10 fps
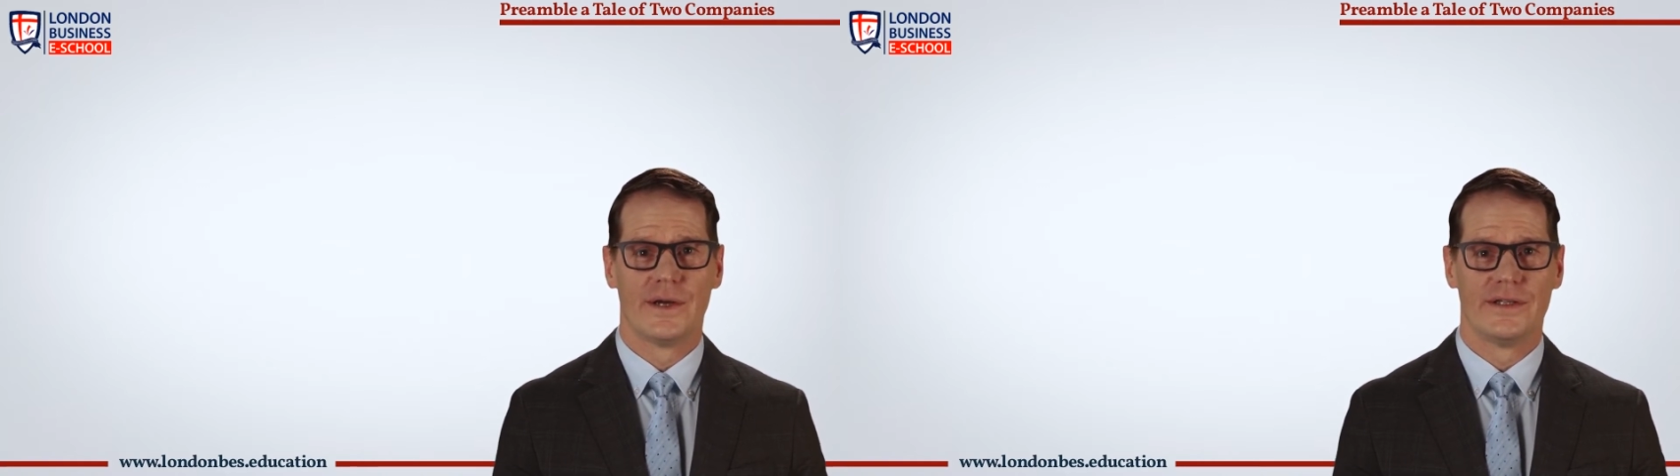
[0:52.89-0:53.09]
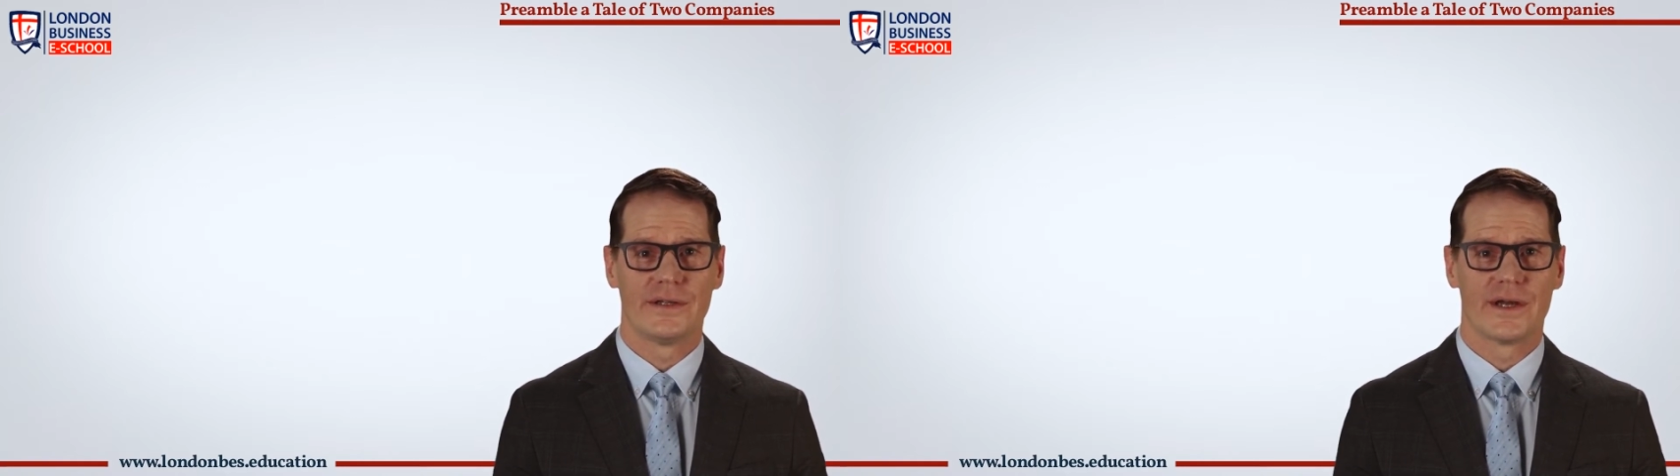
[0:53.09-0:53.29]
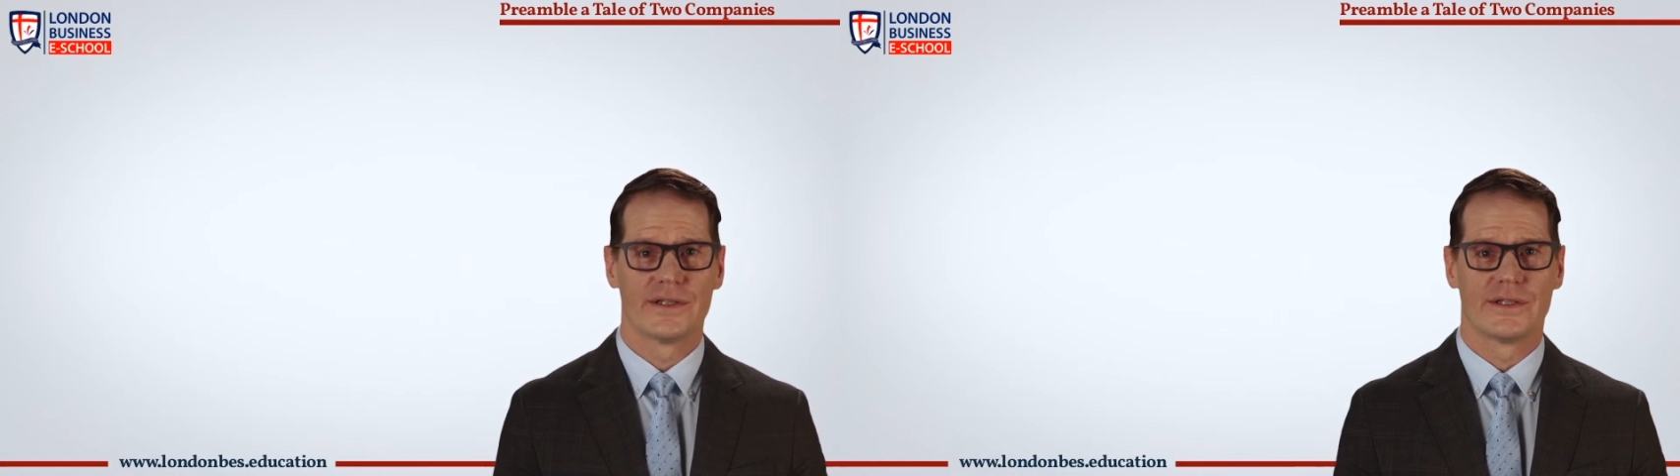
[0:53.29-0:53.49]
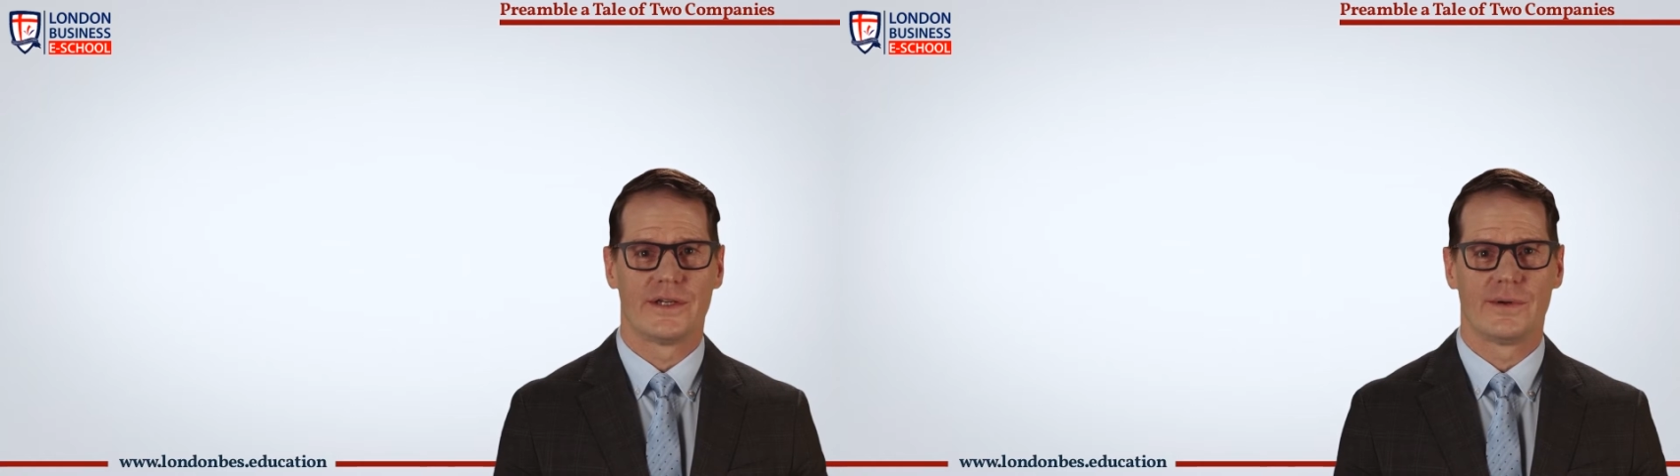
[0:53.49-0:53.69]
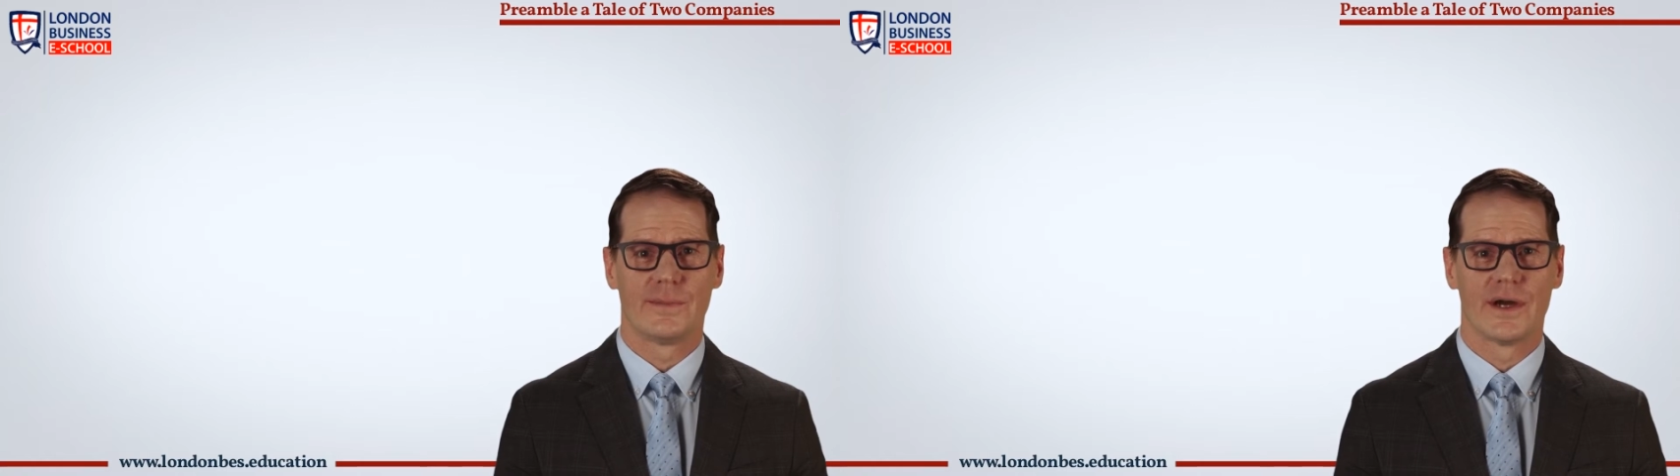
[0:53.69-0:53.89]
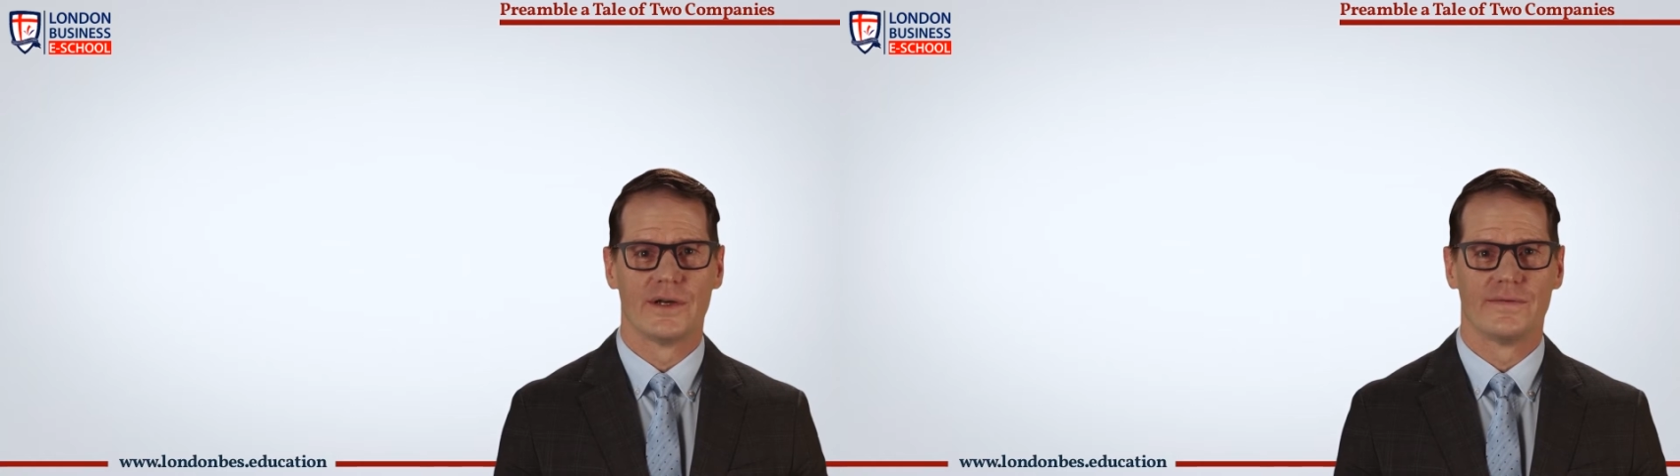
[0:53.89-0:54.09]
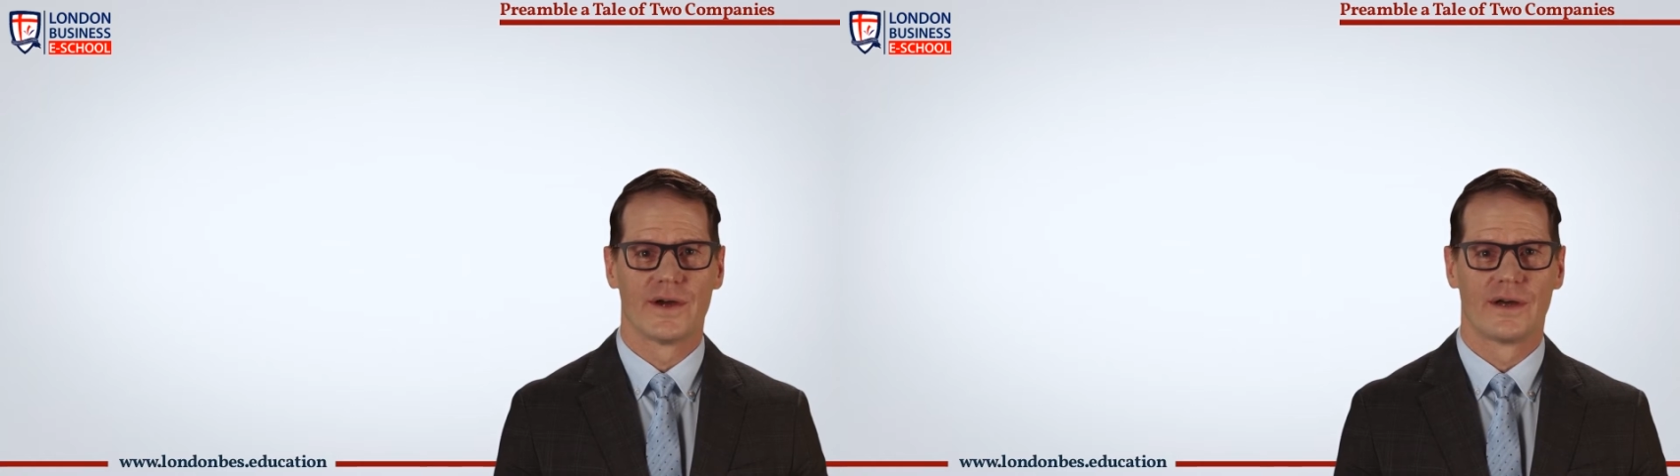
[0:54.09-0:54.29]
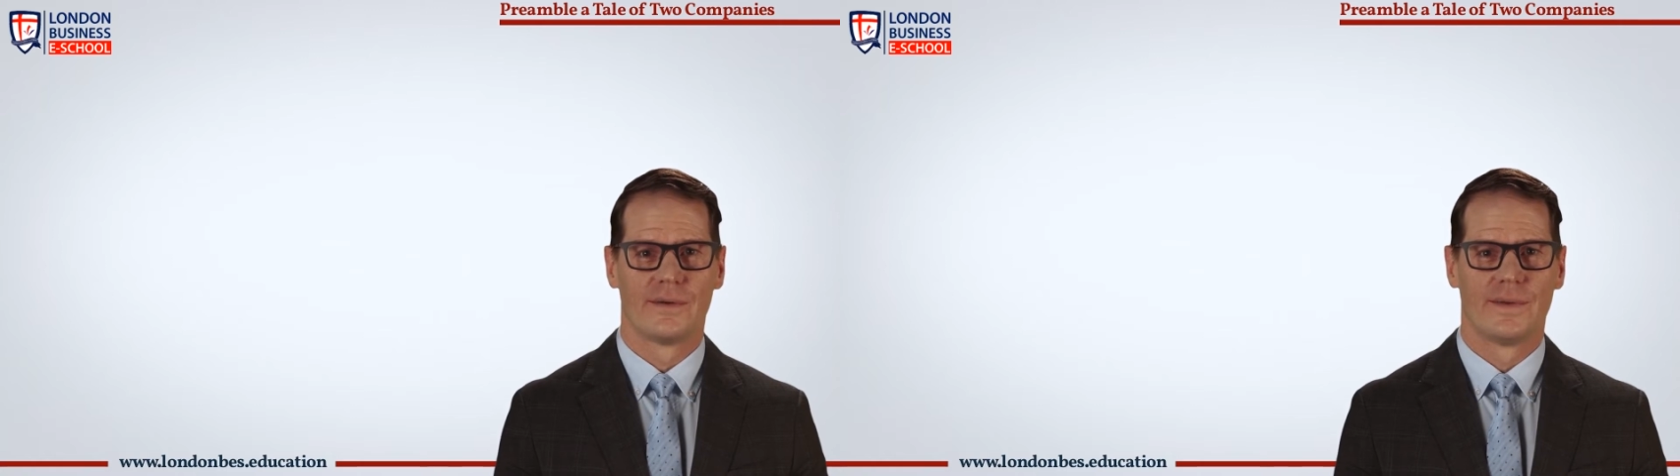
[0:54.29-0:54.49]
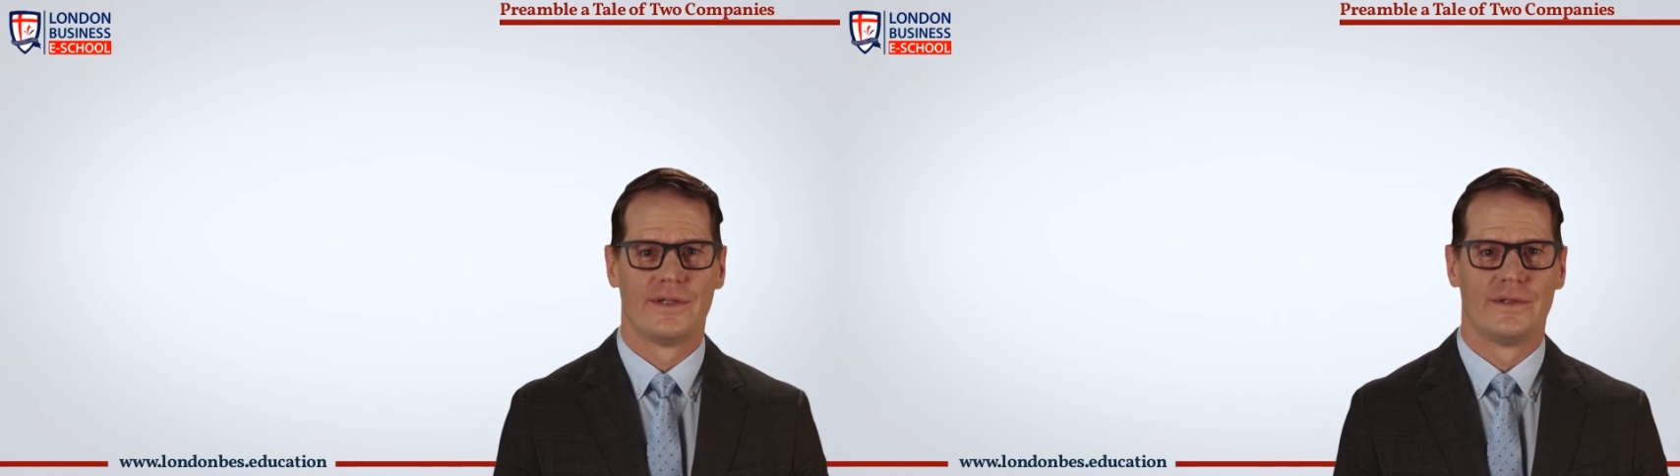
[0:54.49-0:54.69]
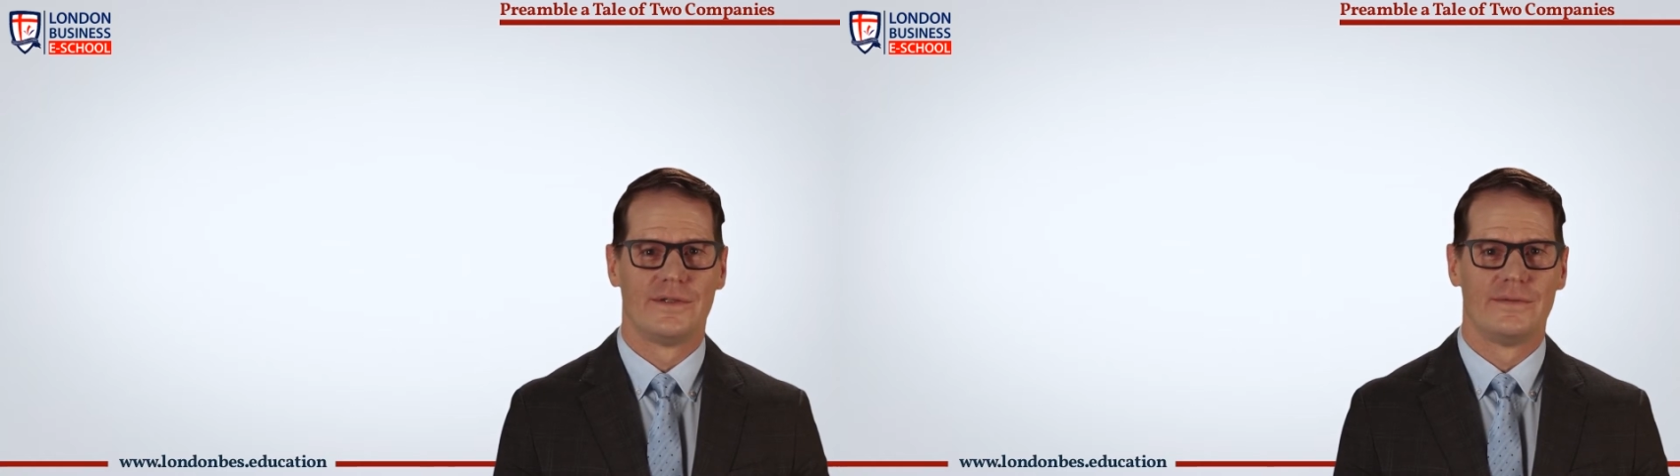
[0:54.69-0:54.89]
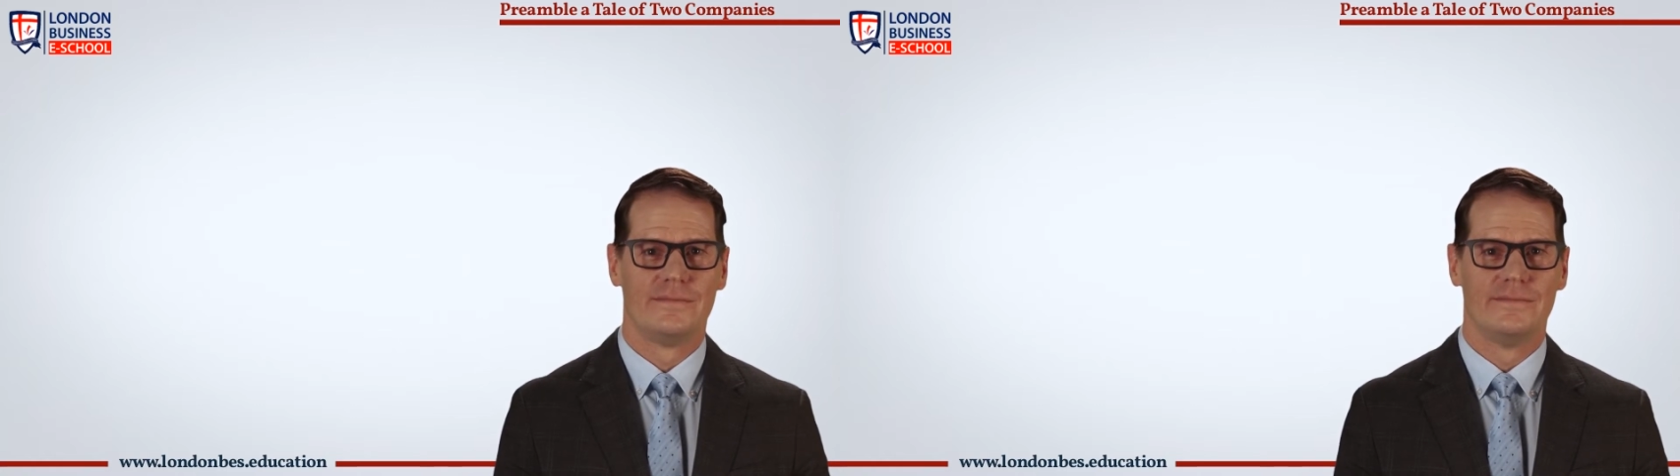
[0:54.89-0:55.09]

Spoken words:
as a necessary part of running business